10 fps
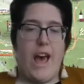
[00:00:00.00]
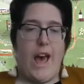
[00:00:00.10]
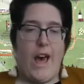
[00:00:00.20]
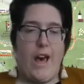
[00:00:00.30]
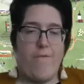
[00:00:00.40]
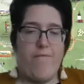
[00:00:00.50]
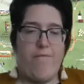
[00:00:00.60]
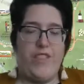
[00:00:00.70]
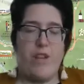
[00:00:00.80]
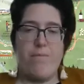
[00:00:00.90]

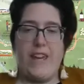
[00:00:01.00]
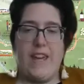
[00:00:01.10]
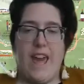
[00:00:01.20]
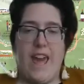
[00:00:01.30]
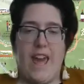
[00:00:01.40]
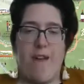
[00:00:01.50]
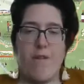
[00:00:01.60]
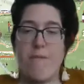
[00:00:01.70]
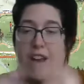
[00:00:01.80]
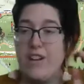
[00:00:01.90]
There'll be a
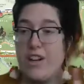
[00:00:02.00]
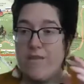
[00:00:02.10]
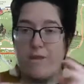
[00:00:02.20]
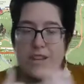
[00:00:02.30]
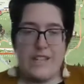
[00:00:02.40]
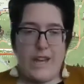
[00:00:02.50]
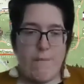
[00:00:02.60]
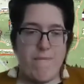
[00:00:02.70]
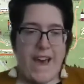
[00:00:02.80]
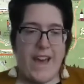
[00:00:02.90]
reminder of when to
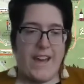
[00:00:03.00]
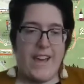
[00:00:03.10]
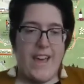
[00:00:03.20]
come back,